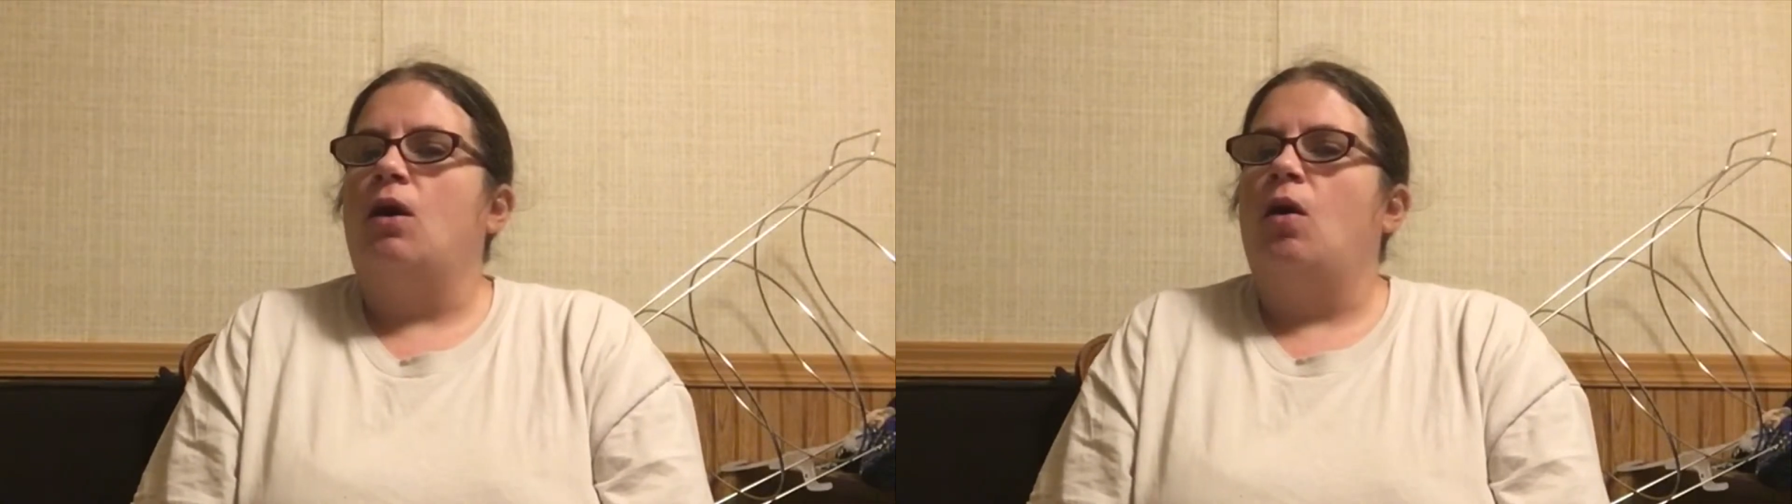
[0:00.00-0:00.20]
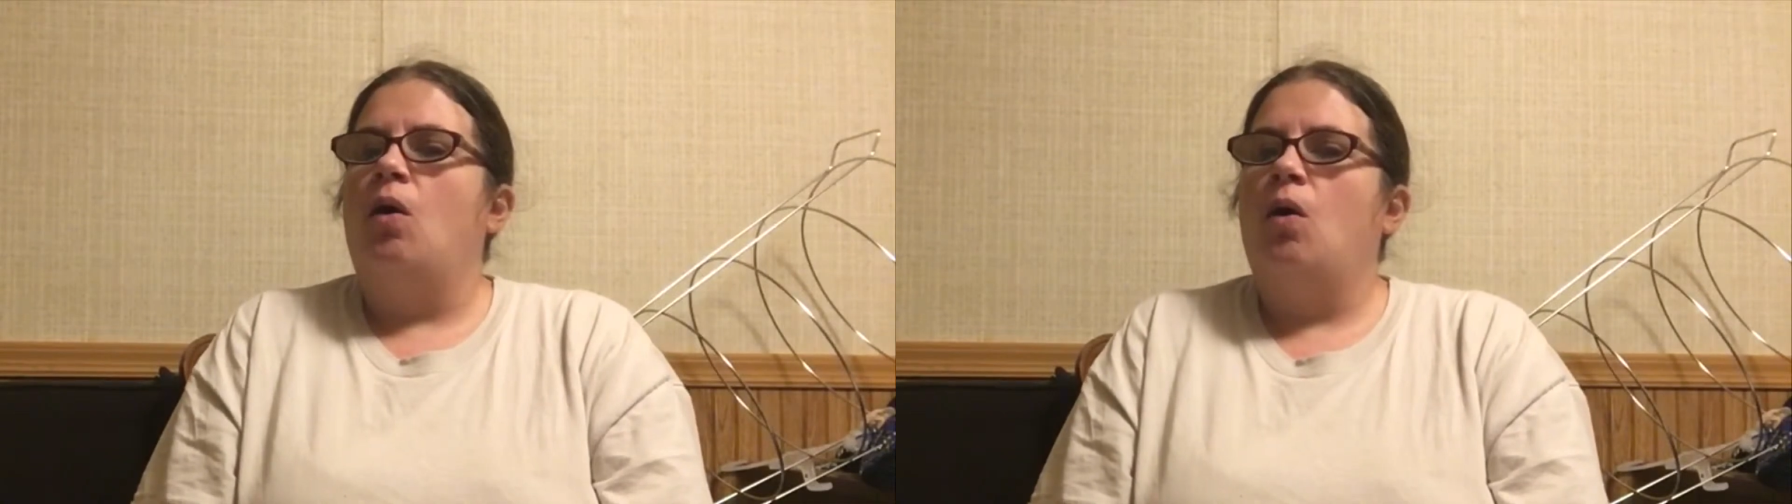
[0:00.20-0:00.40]

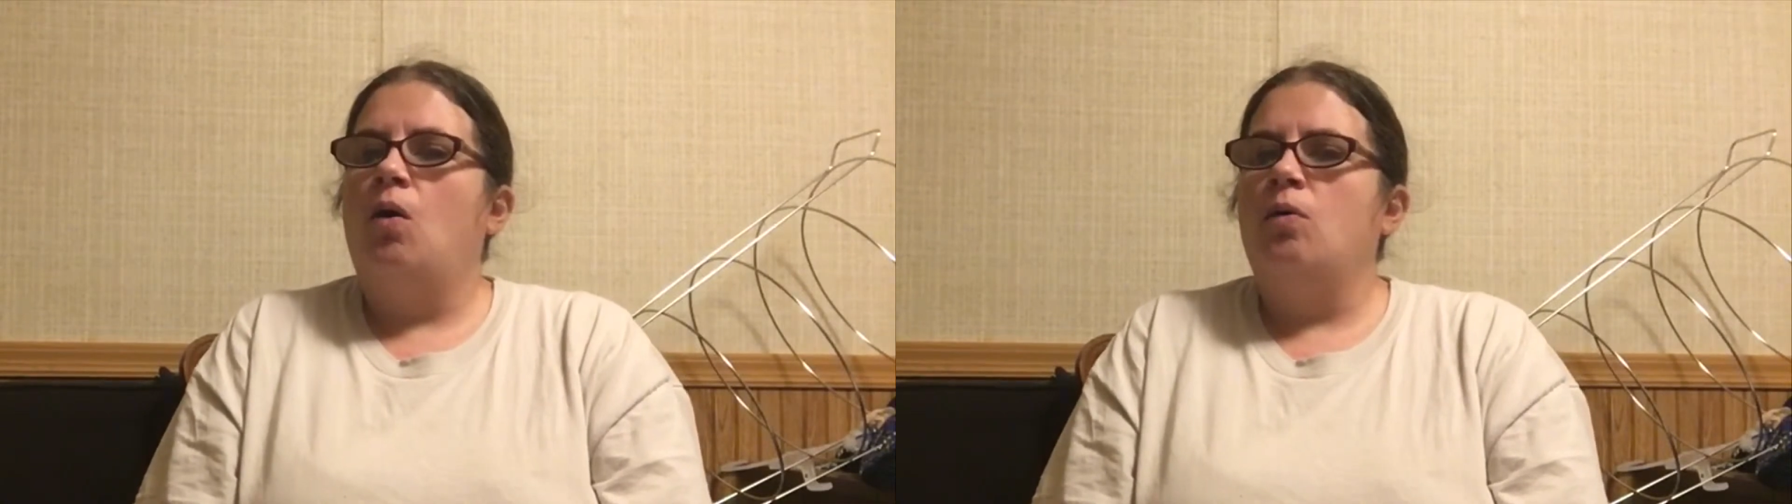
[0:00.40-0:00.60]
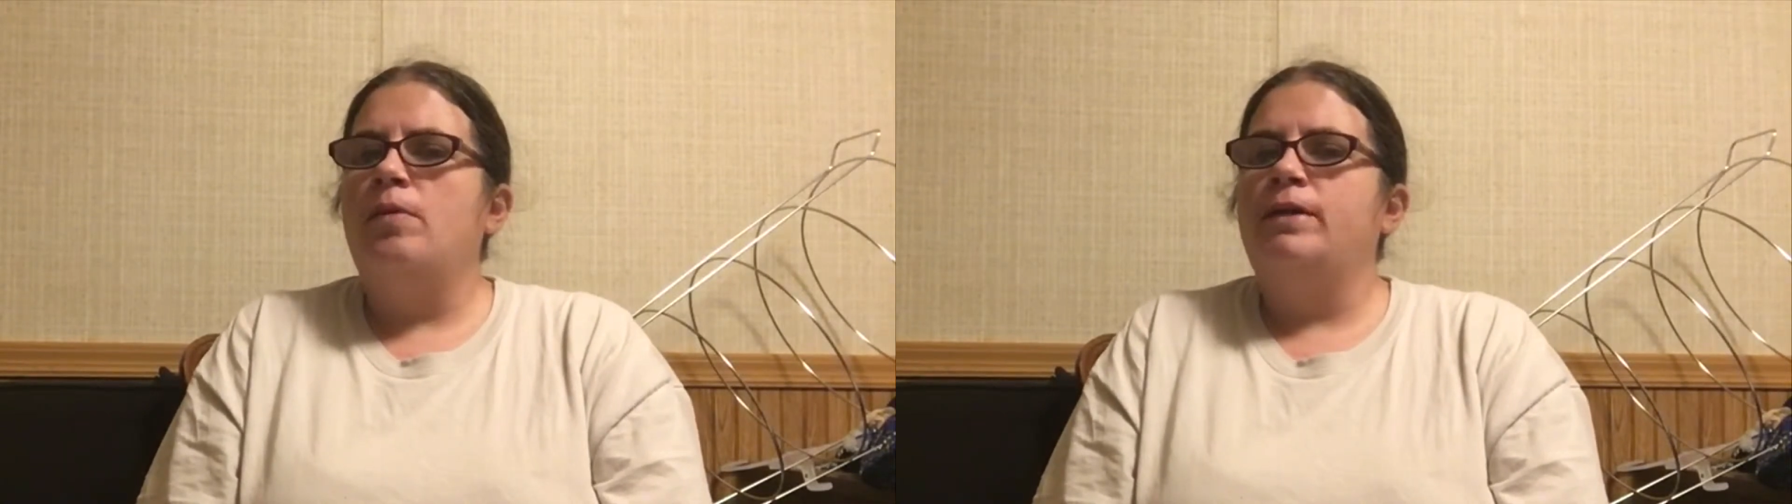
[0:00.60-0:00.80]
a
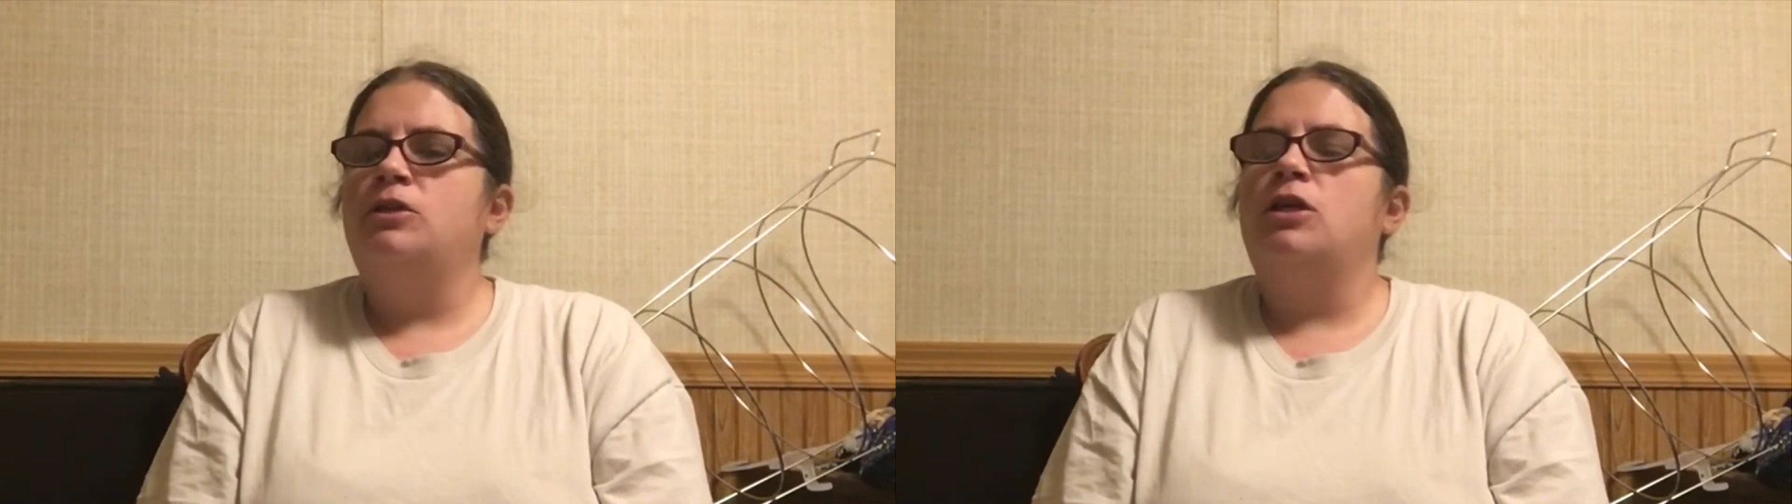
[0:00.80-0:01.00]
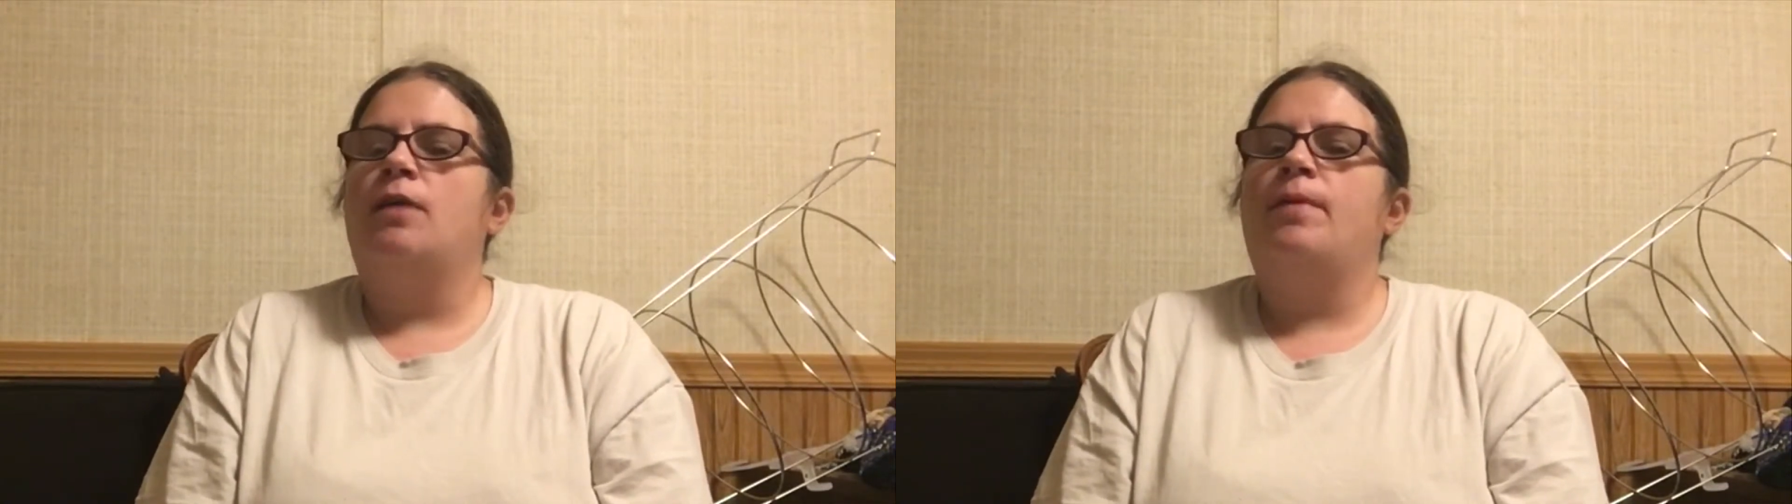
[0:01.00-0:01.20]
whole
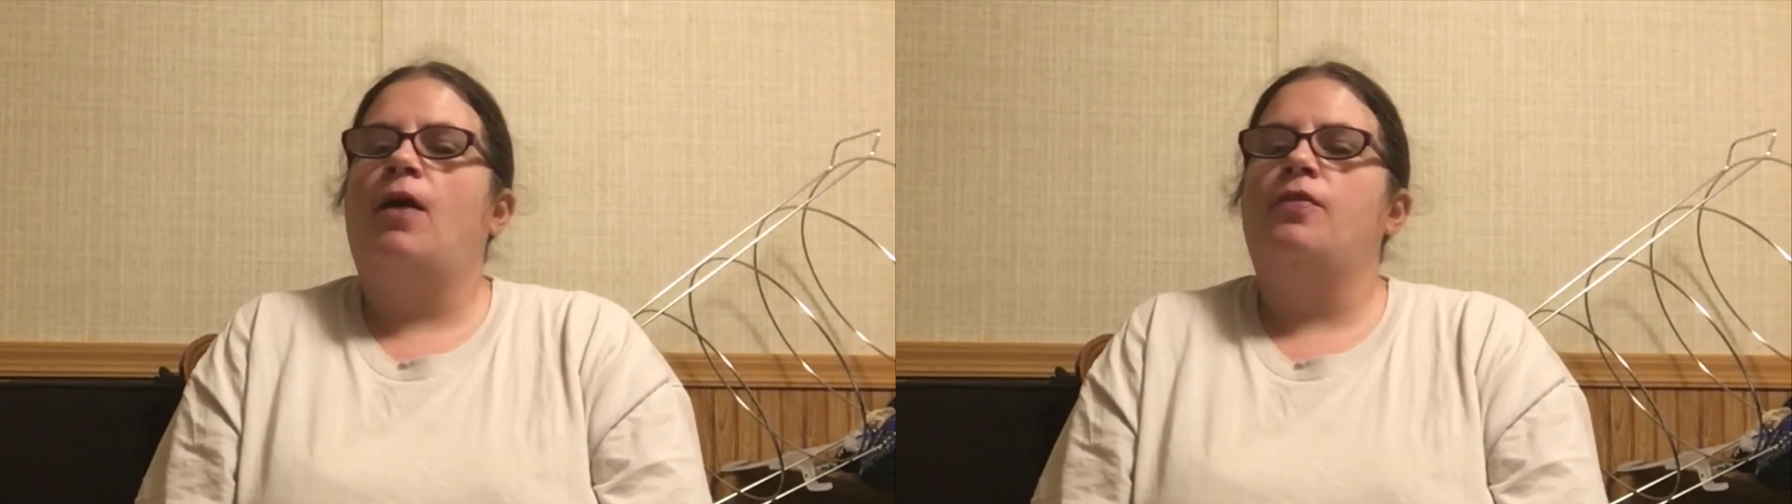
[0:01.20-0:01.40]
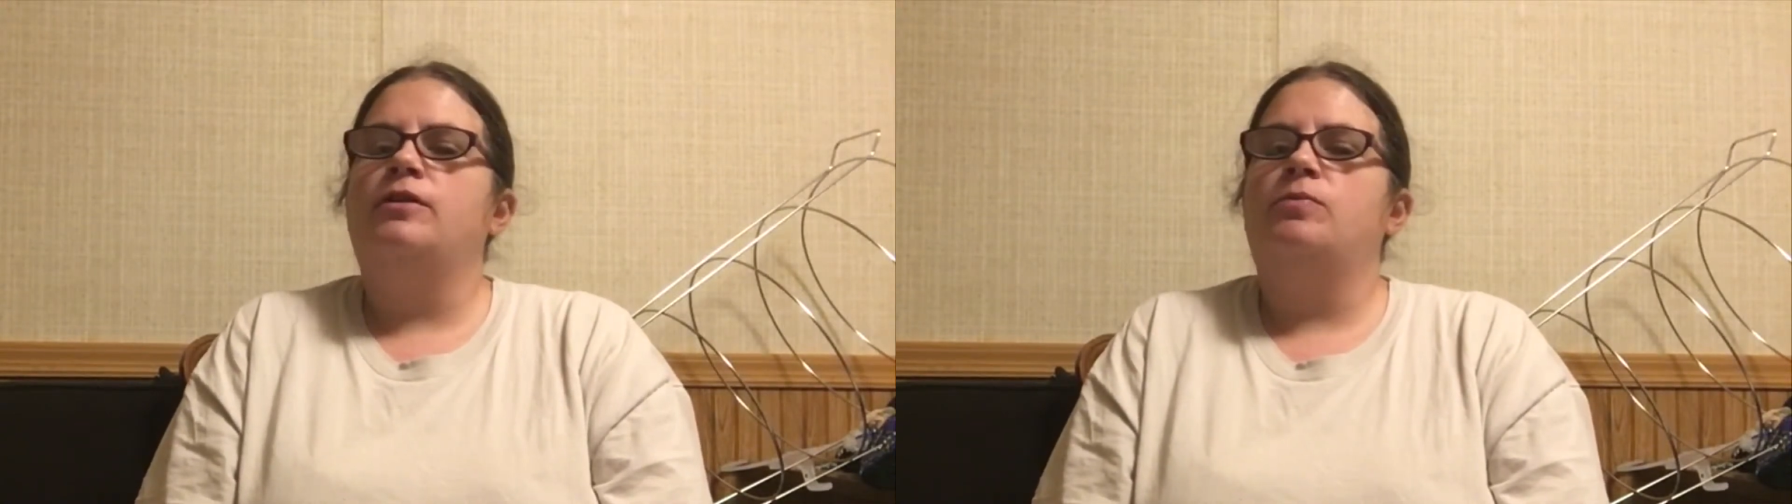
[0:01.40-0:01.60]
bunch
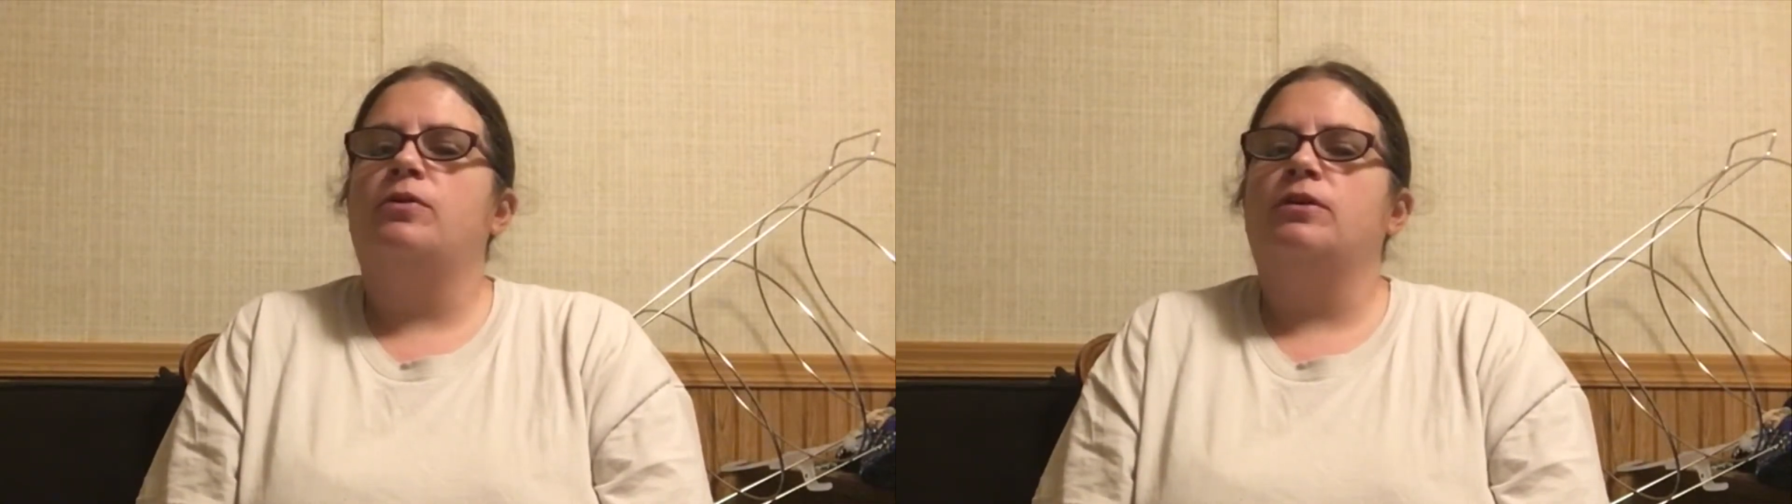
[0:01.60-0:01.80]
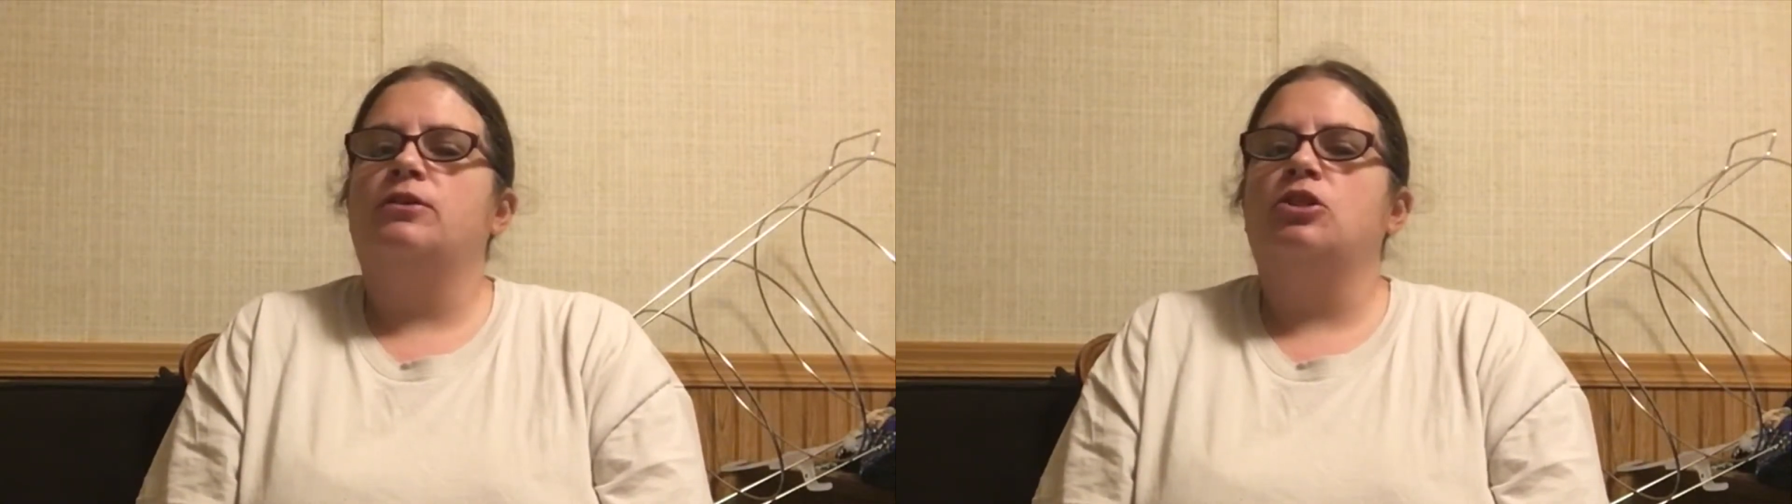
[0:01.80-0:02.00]
about this book,